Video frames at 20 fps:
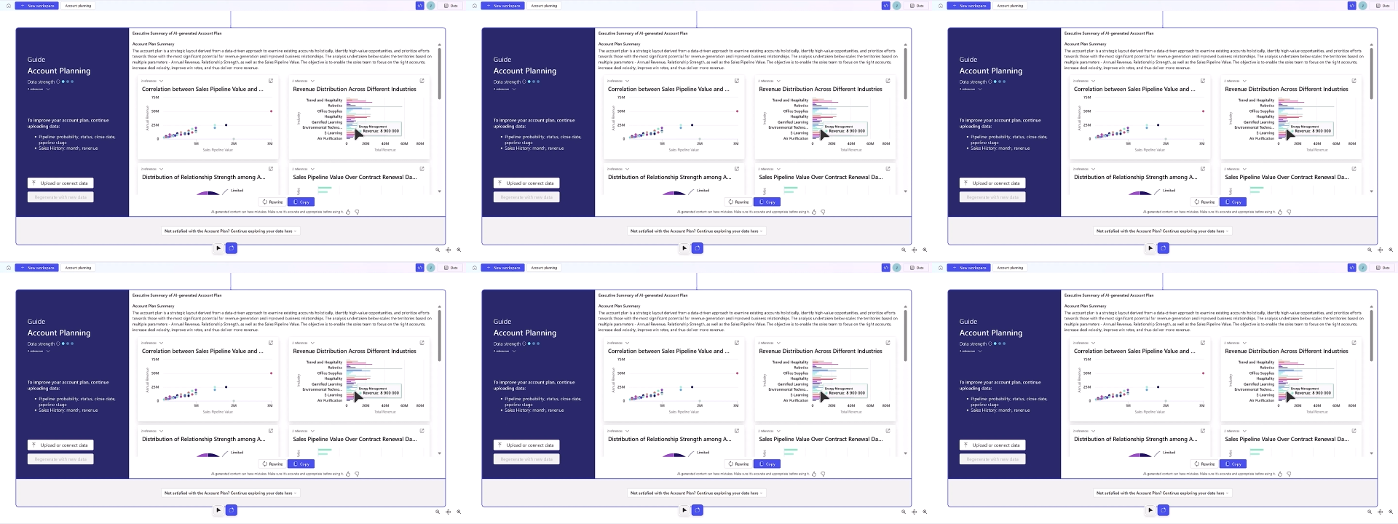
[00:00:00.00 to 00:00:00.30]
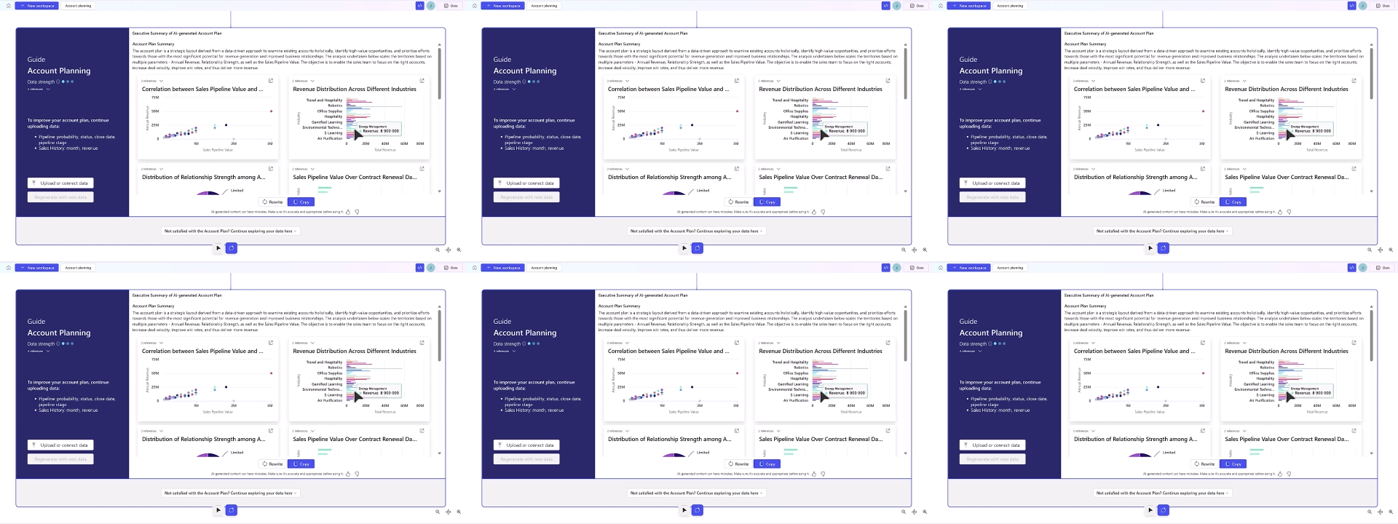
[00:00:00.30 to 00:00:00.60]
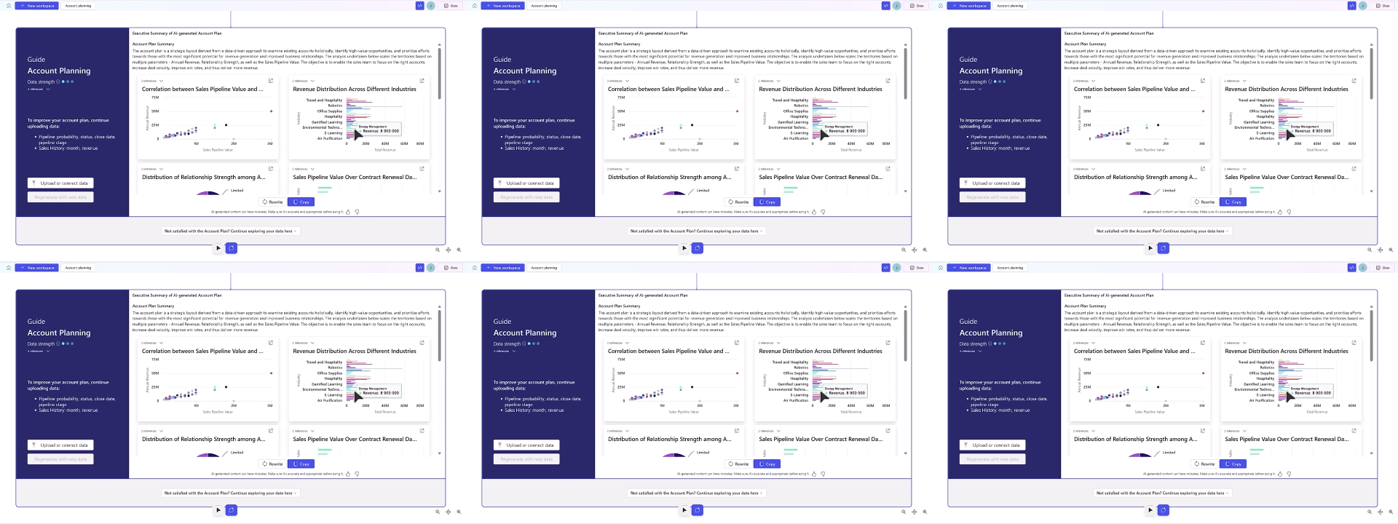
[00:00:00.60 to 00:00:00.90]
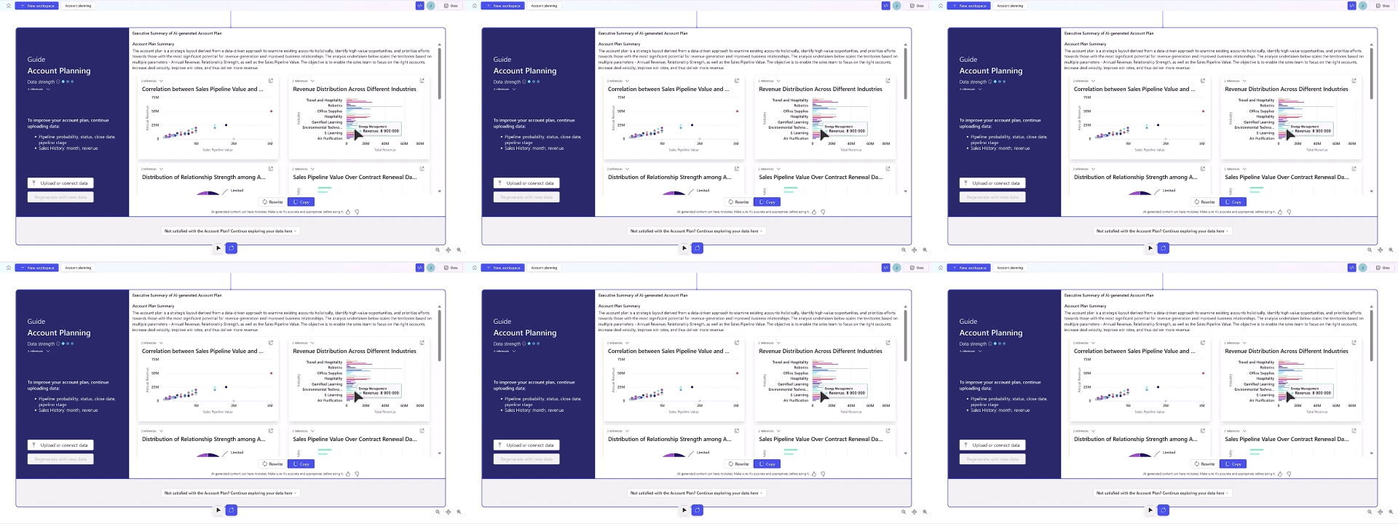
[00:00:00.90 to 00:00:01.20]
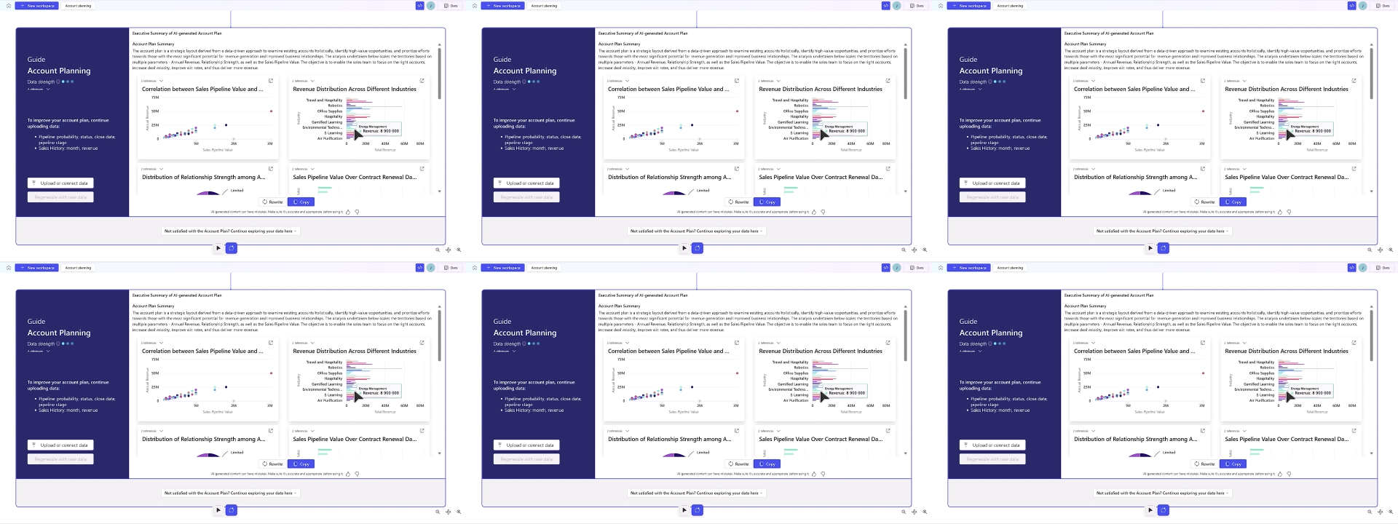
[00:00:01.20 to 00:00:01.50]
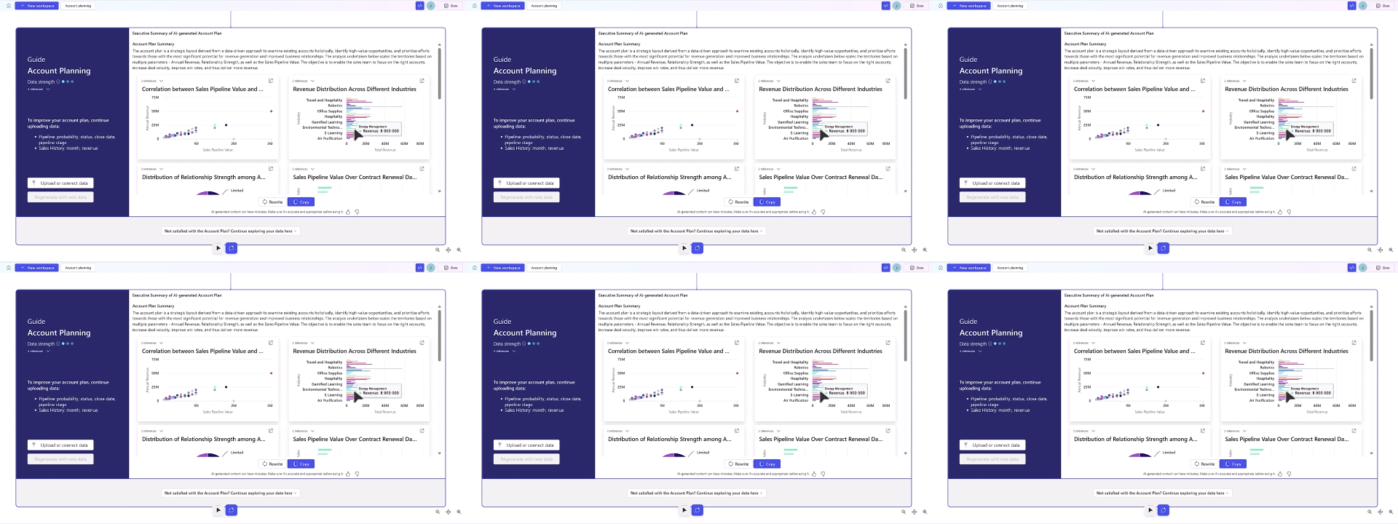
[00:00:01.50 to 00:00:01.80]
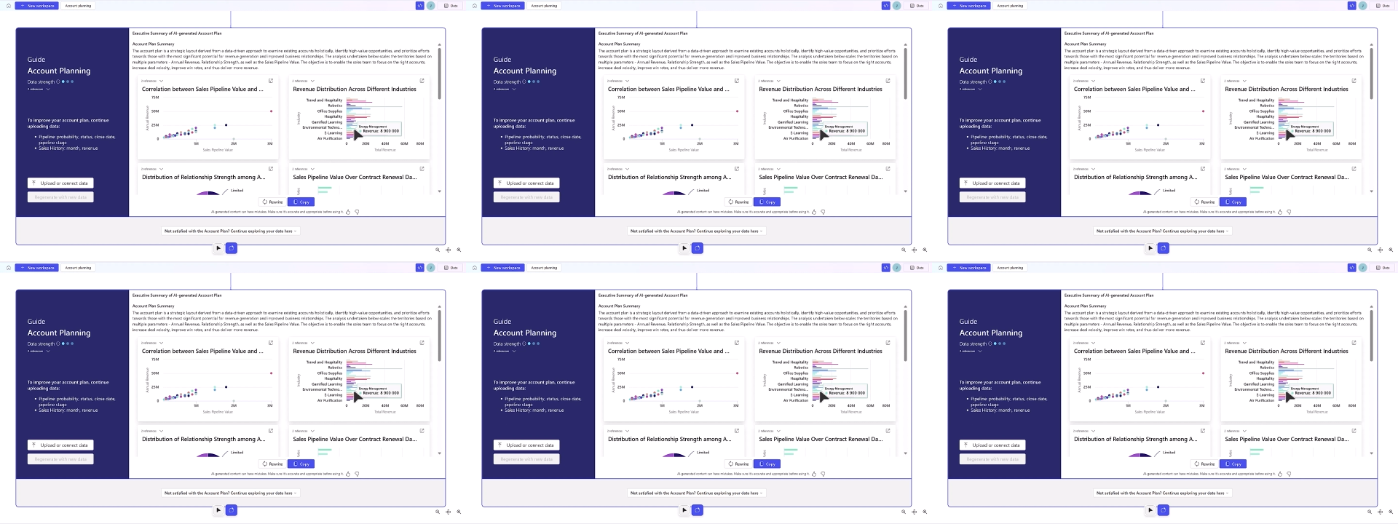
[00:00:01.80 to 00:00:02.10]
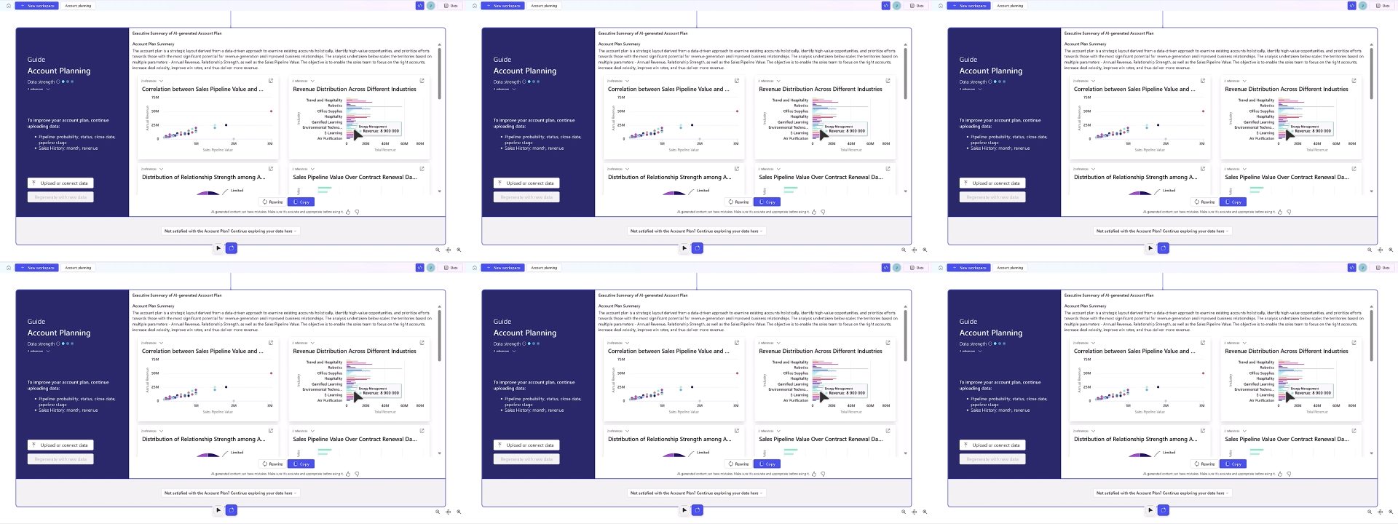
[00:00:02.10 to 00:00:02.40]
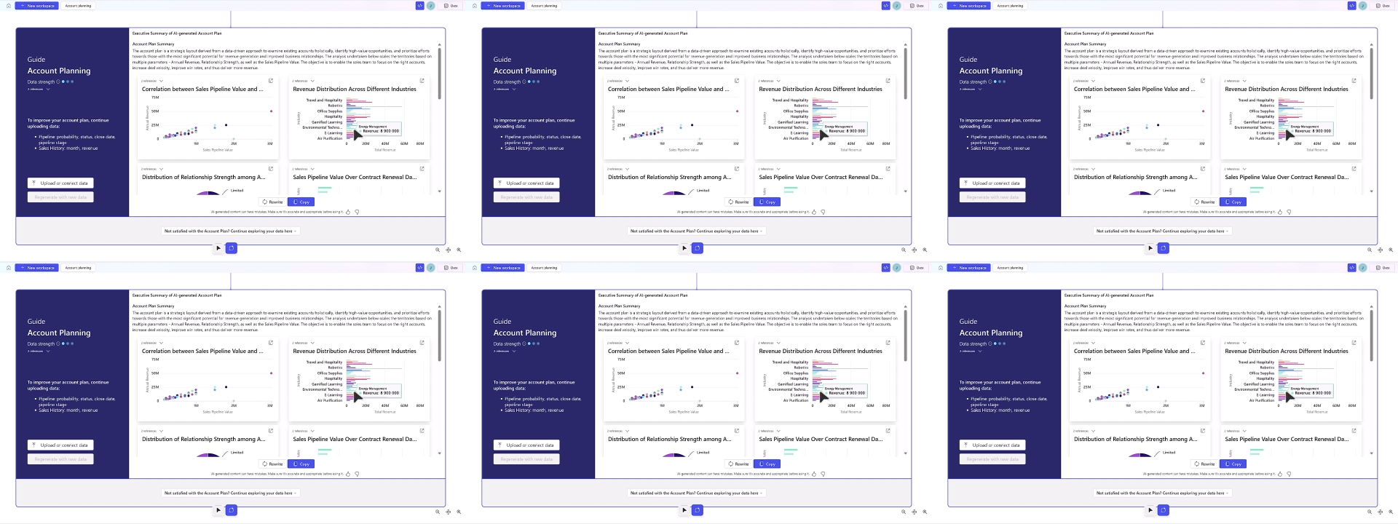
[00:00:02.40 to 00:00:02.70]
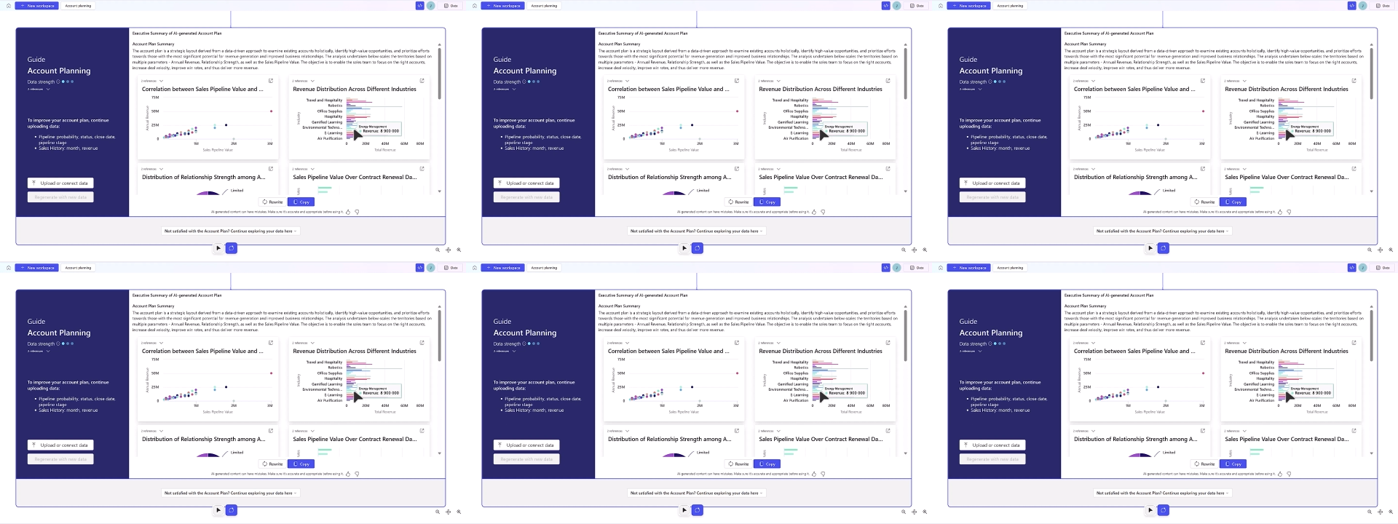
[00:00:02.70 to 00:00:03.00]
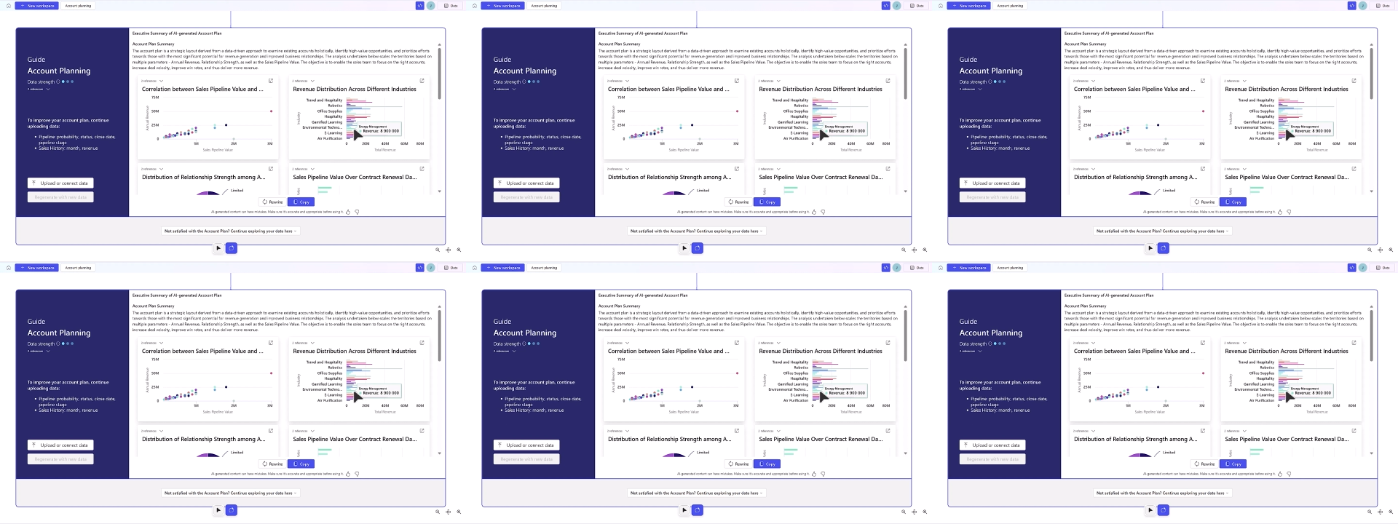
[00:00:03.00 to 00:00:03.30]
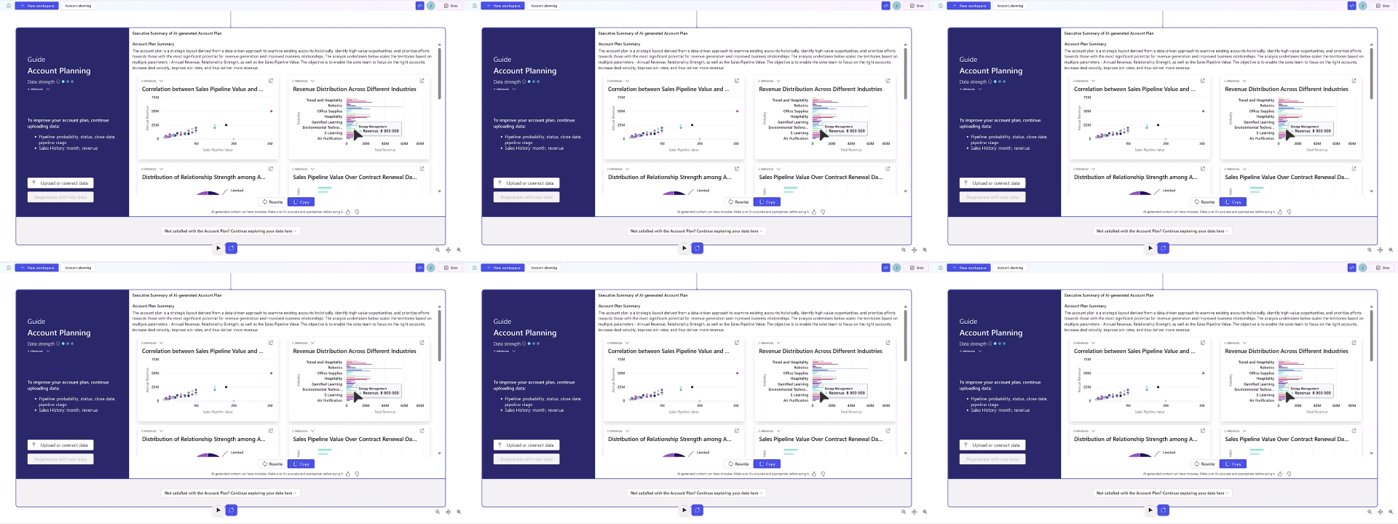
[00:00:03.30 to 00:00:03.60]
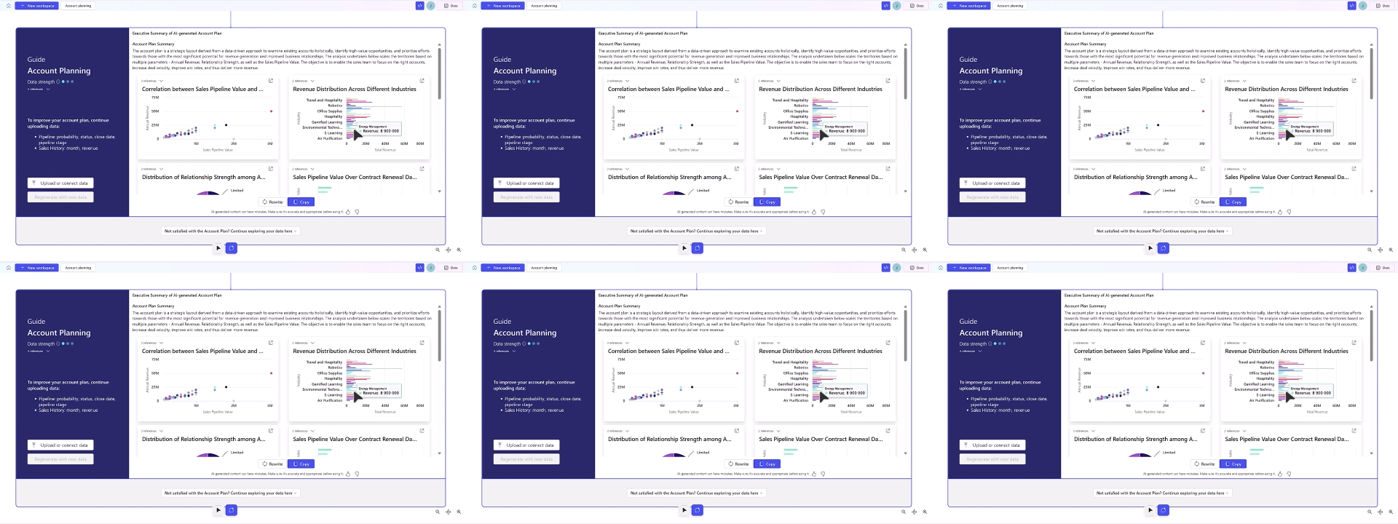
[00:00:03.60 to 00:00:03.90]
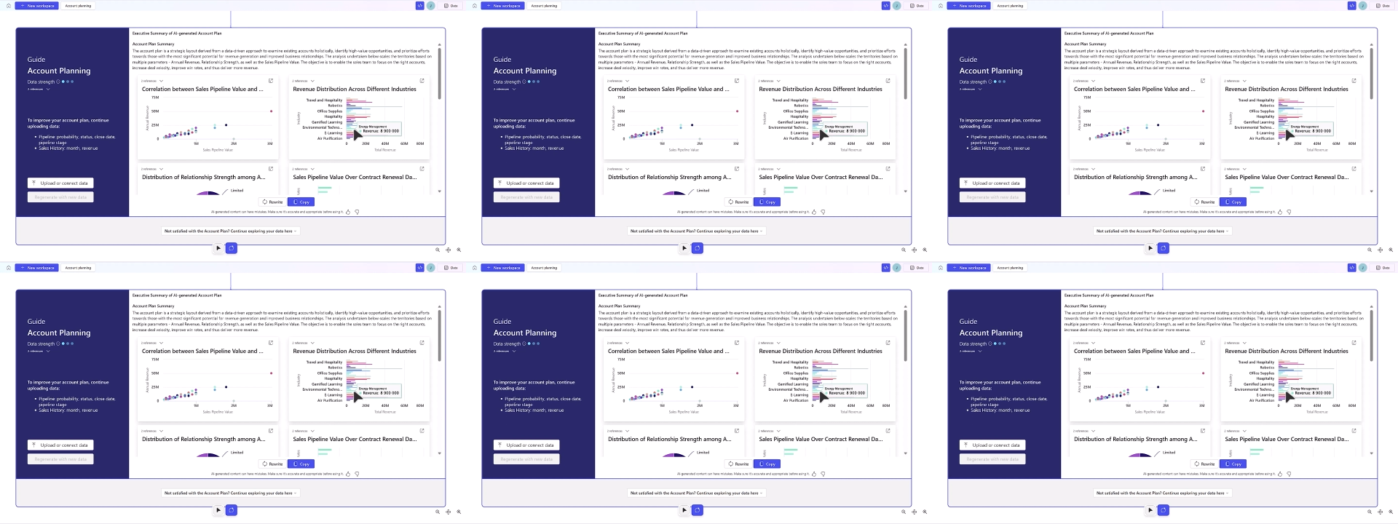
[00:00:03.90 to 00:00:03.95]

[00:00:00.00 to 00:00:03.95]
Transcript: No face is visible, so there are no lips to read.